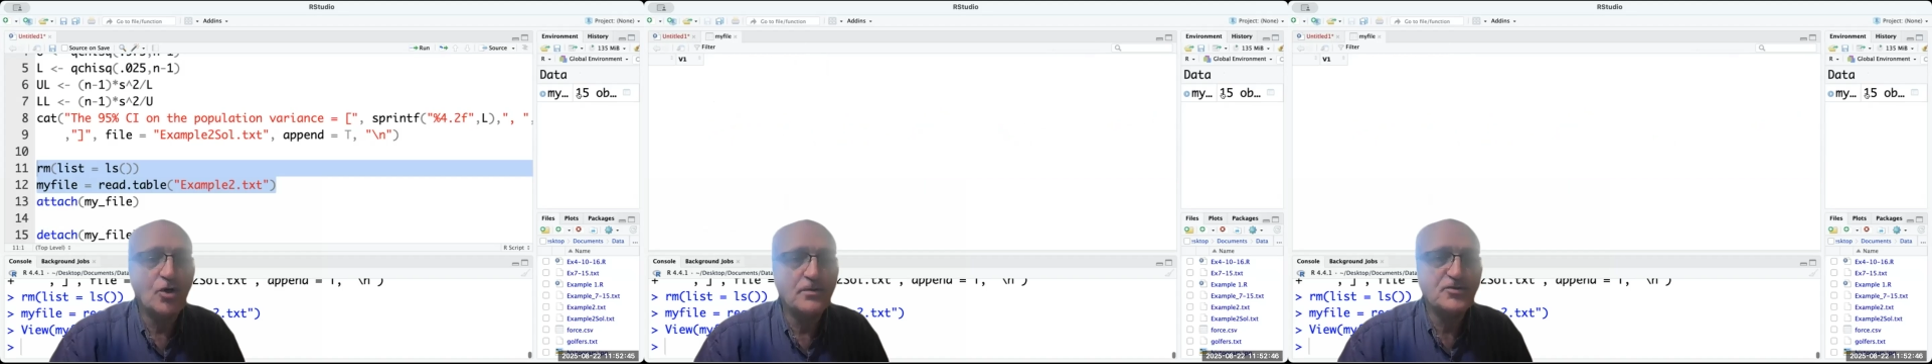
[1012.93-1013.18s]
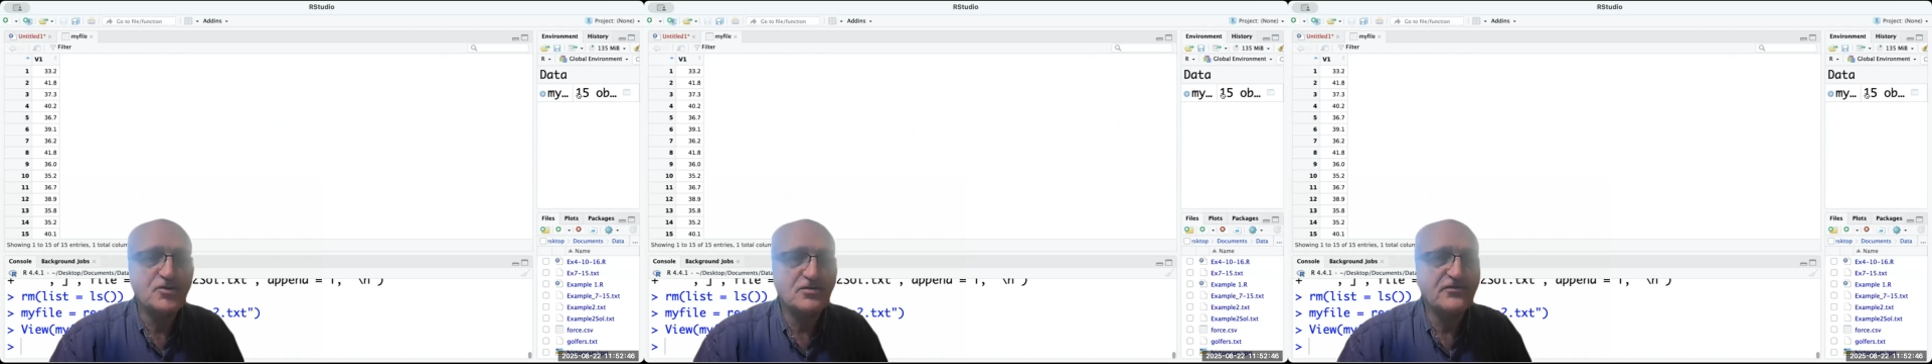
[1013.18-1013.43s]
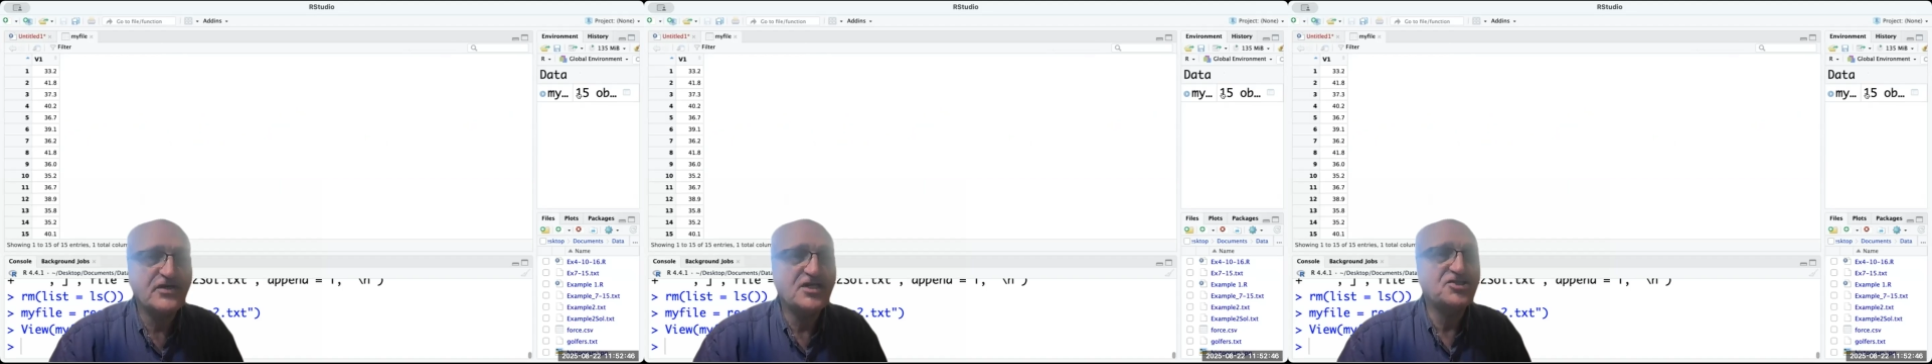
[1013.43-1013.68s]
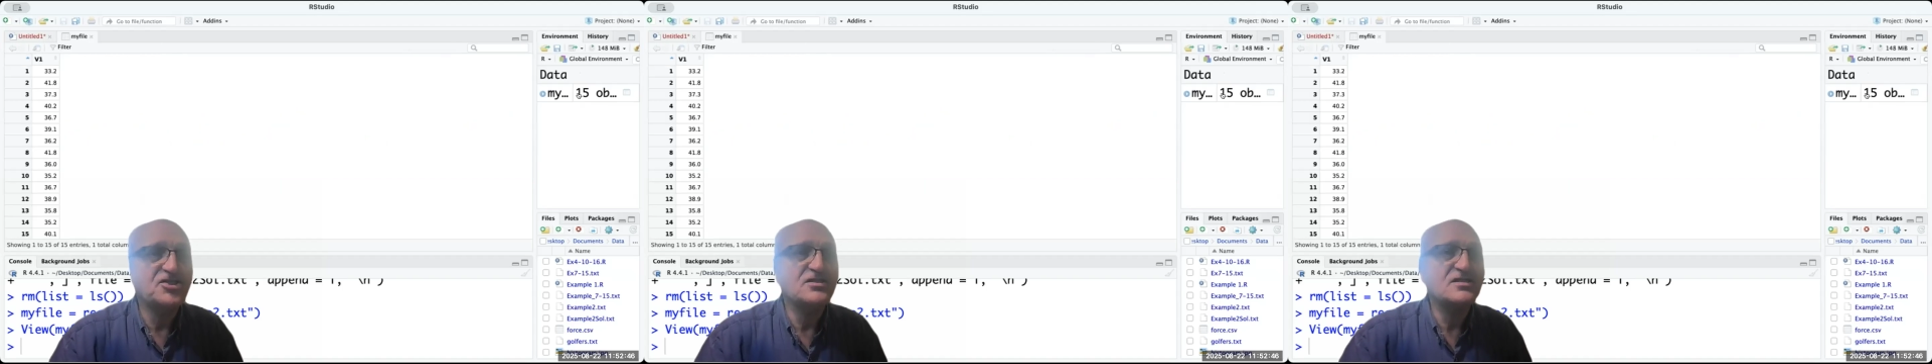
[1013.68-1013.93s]

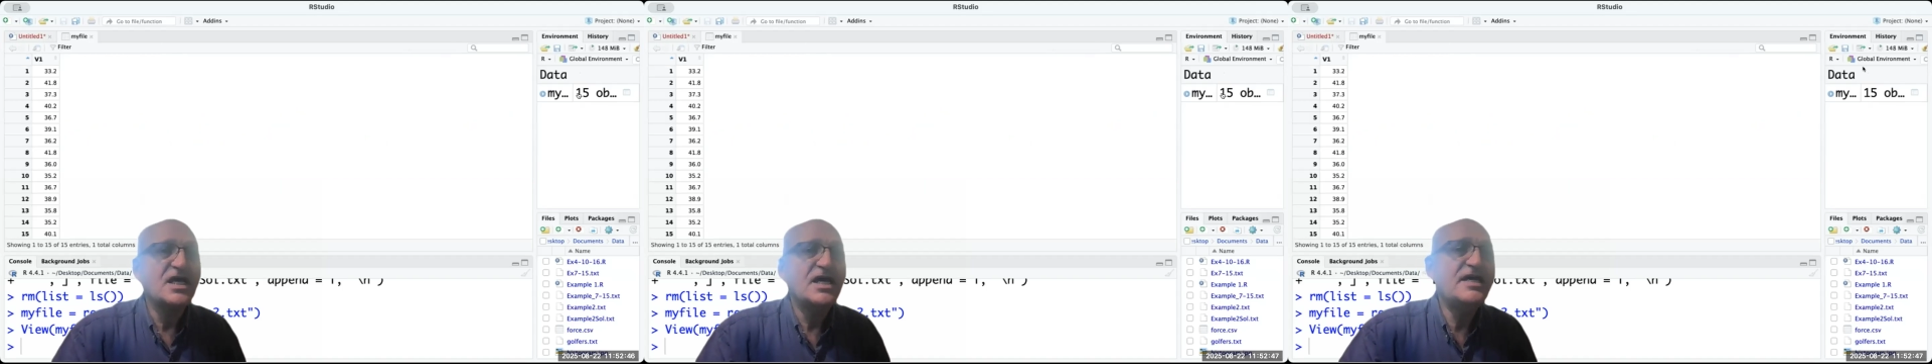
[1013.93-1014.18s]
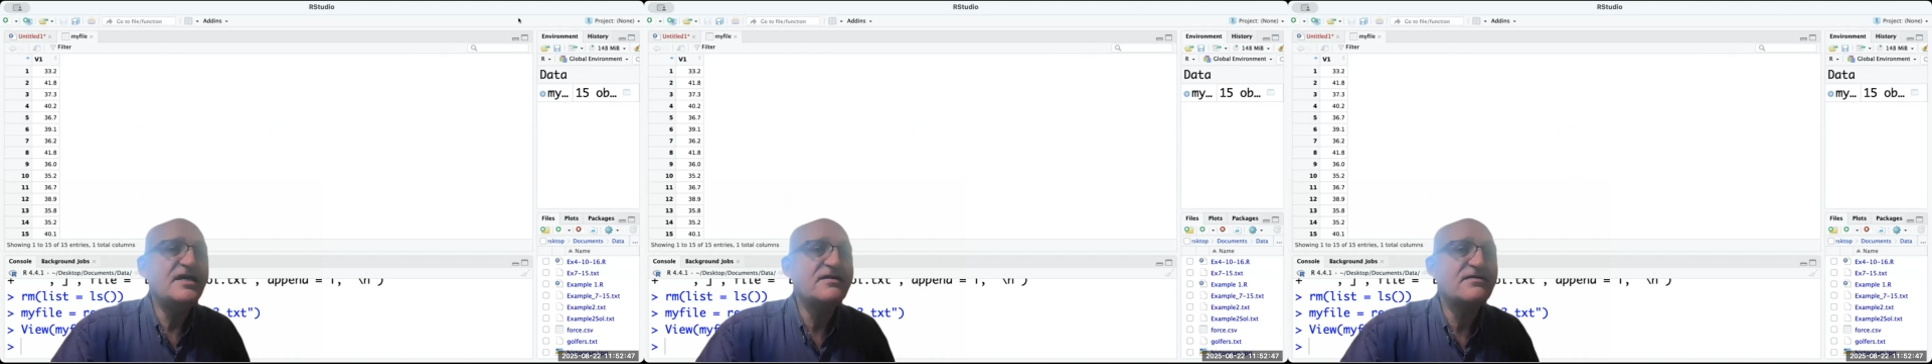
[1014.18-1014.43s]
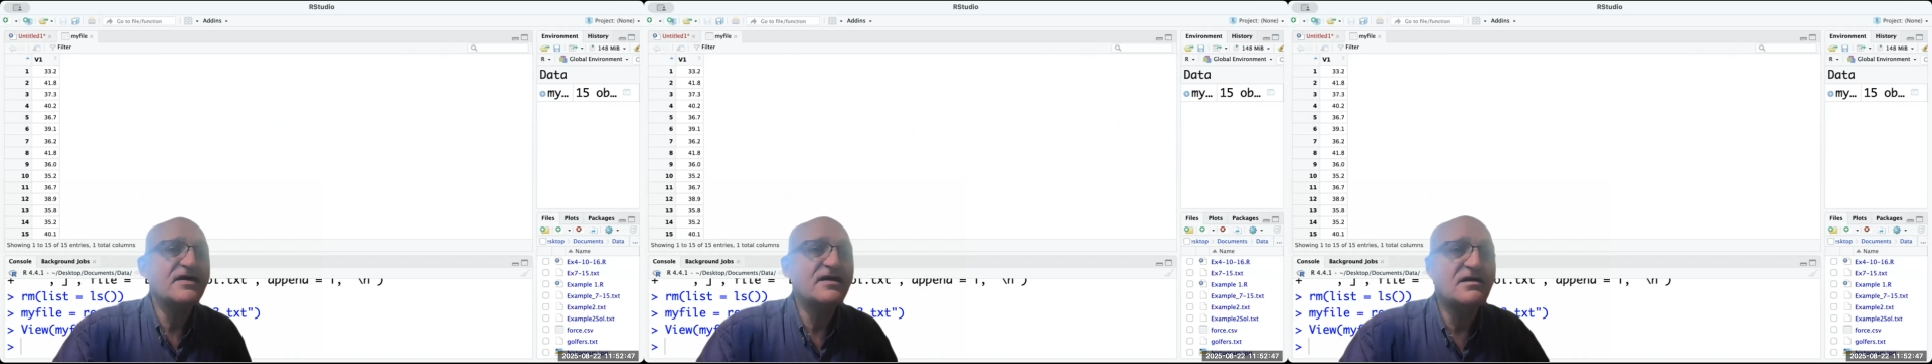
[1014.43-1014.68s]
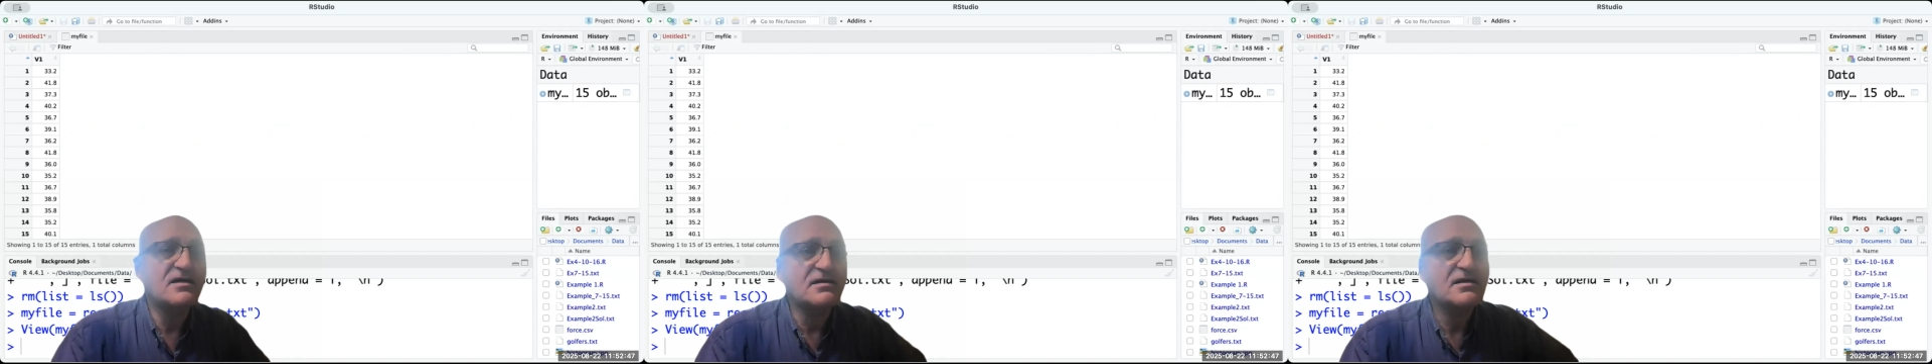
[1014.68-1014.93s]
observations. Here they
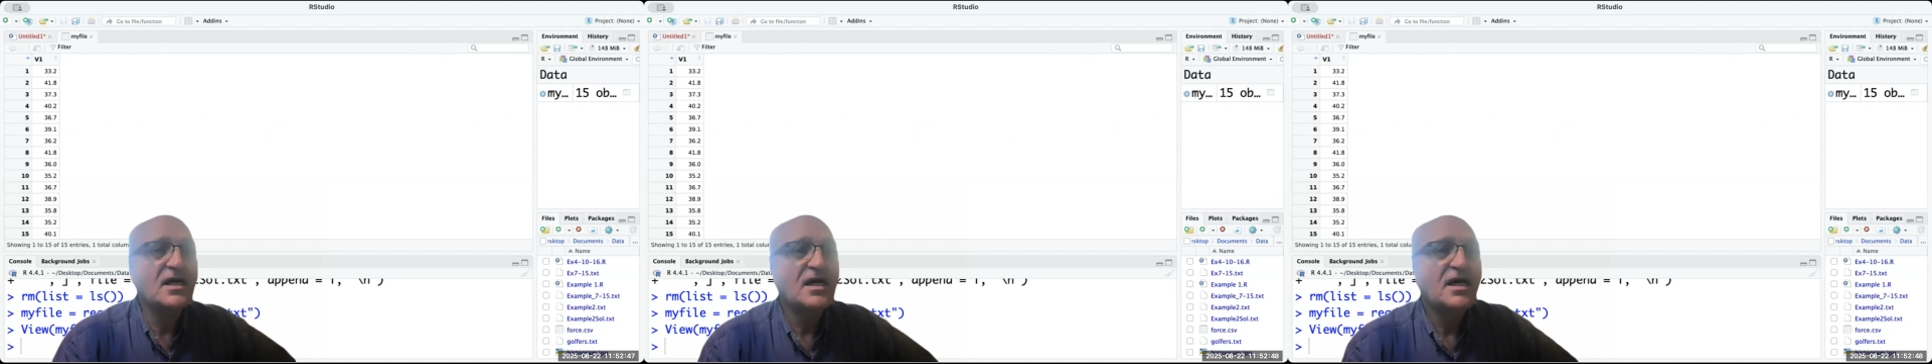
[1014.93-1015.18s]
are.